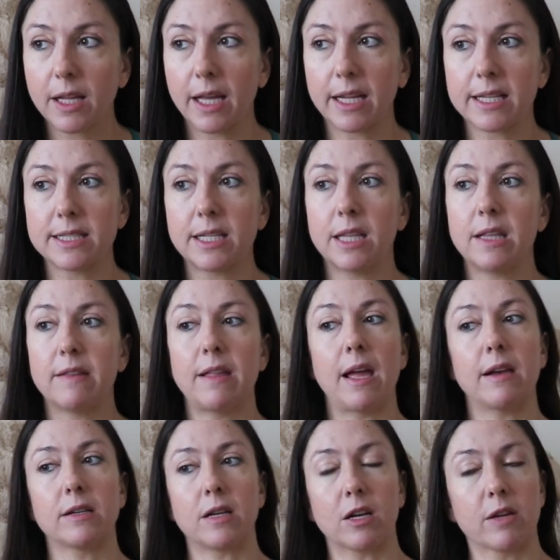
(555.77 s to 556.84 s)
Like I said in
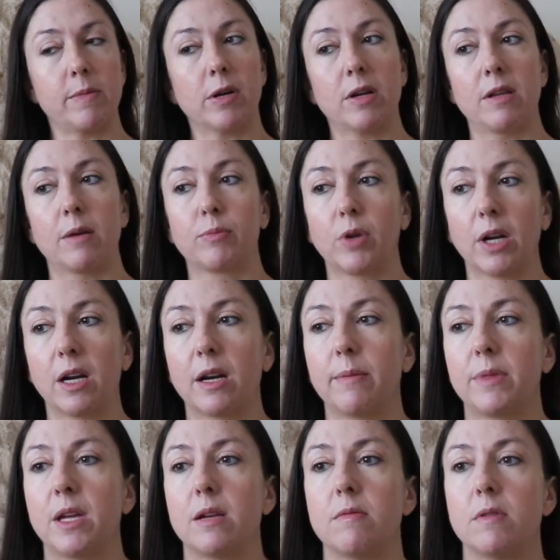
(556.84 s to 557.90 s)
that documentary, they're bringing
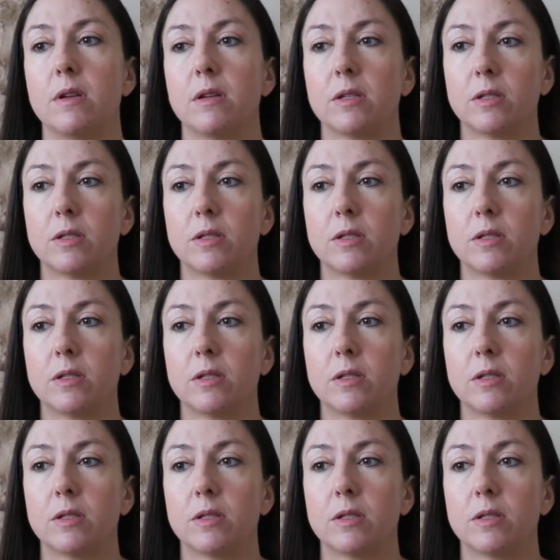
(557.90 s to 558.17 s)
up that